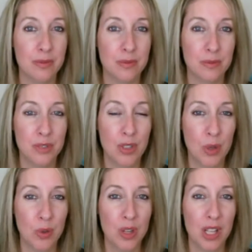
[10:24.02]

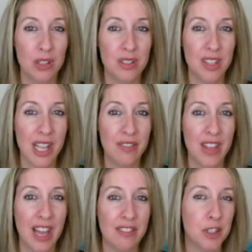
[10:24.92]
zone, save
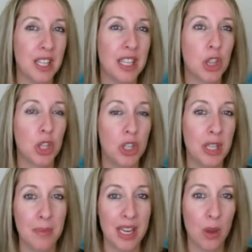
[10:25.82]
that for like
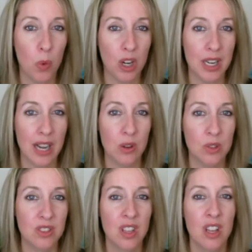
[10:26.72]
30-minute
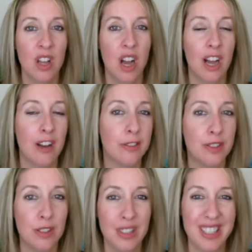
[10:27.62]
workouts of
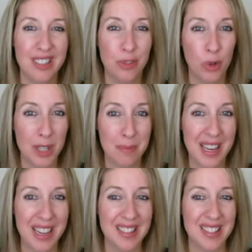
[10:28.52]
30 to 40
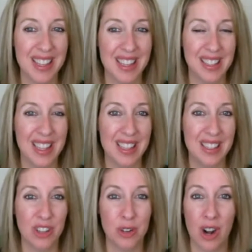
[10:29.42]
minutes. Get
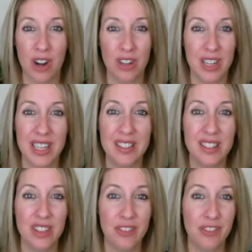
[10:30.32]
your heart
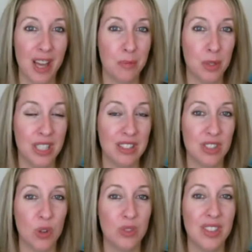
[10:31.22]
into the fat burning
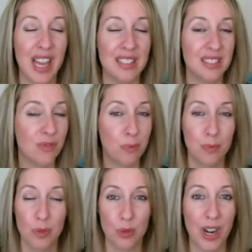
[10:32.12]
zone. That's
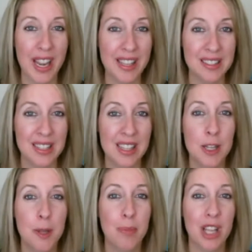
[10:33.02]
great.
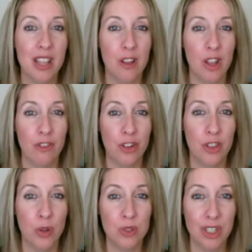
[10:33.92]
But for
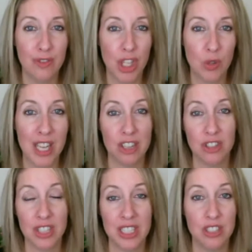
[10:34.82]
those of you that are
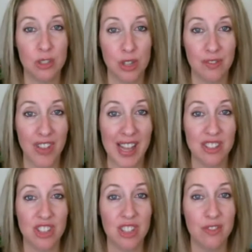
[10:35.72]
looking to run
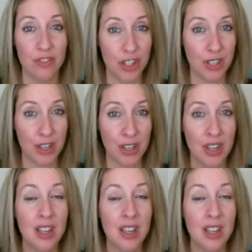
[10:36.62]
faster and further,